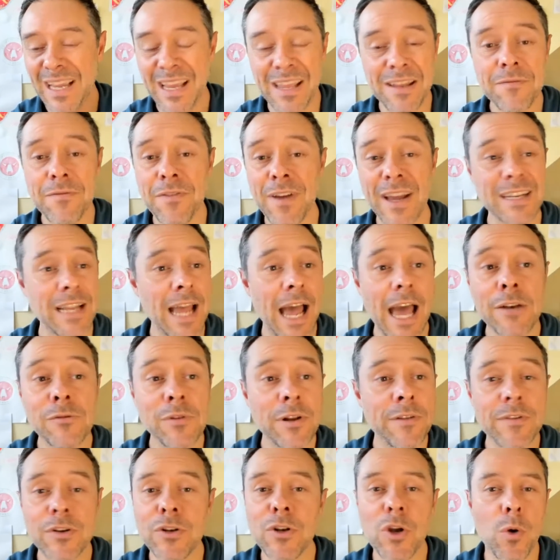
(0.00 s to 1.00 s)
In fact, I
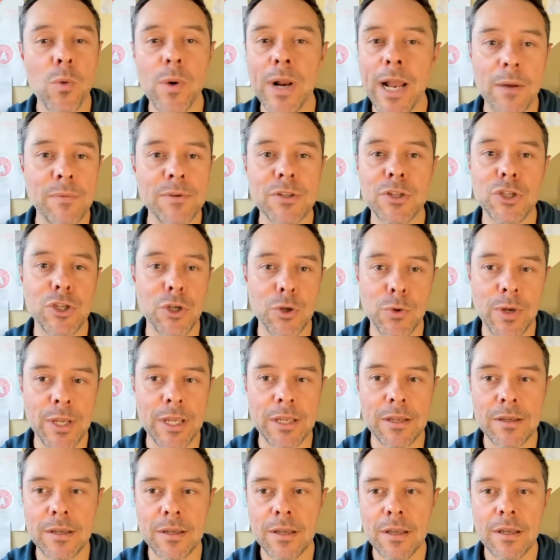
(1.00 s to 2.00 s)
don't even know what I was
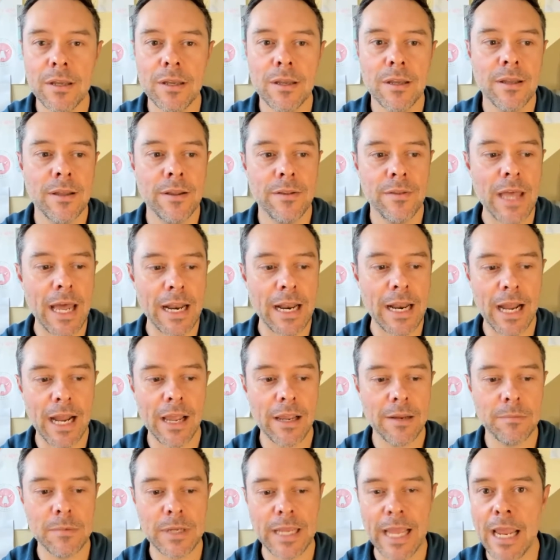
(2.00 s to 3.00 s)
doing that
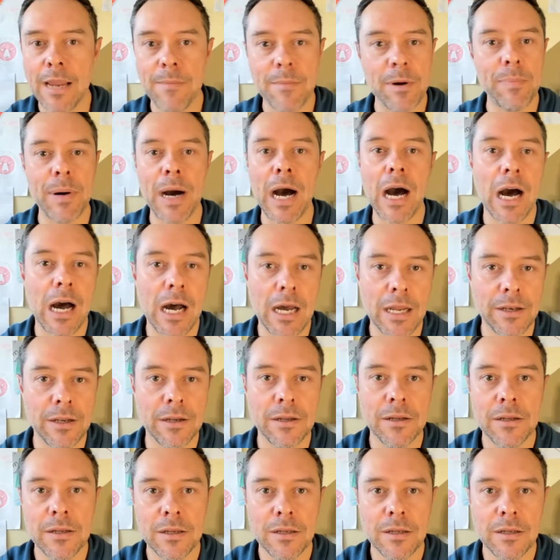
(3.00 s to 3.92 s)
I came upon